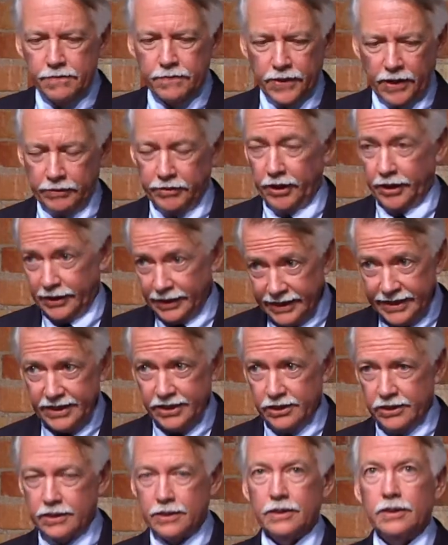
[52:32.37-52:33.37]
probably the
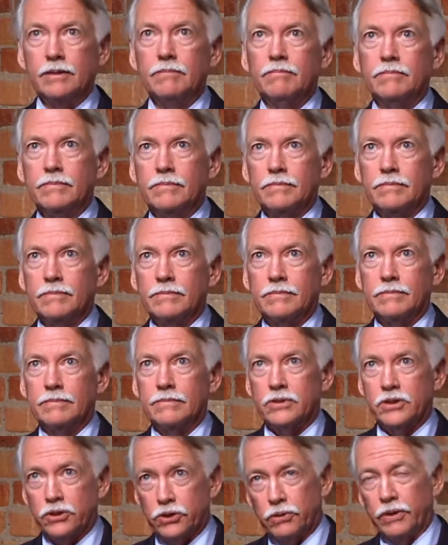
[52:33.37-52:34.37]
least
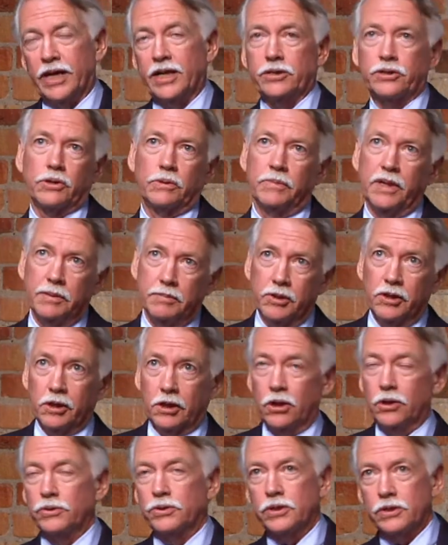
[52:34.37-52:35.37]
stressed, or maybe the
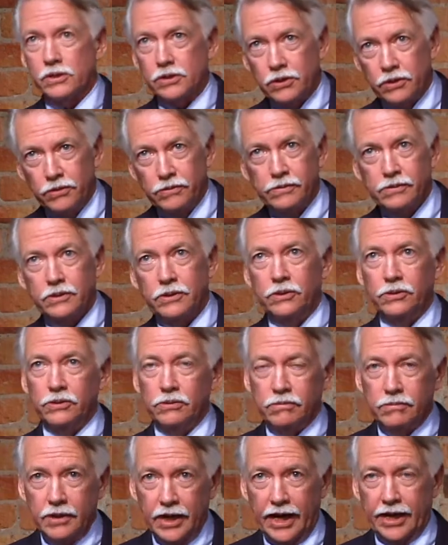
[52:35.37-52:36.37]
closest to,
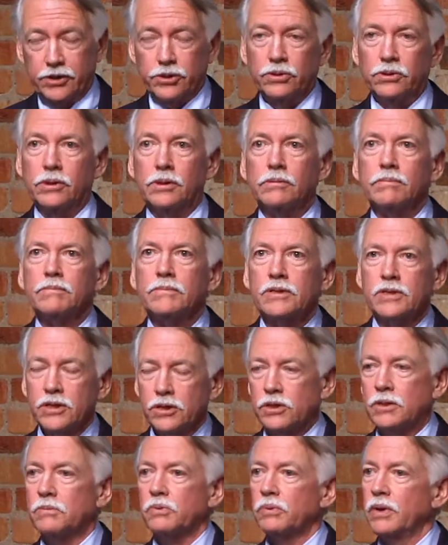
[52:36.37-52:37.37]
to natural
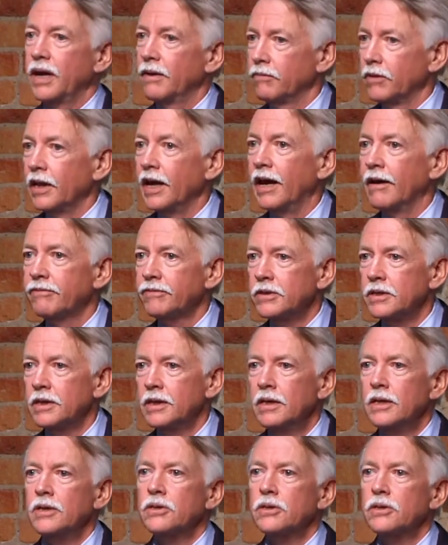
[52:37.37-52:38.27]
systems we have left.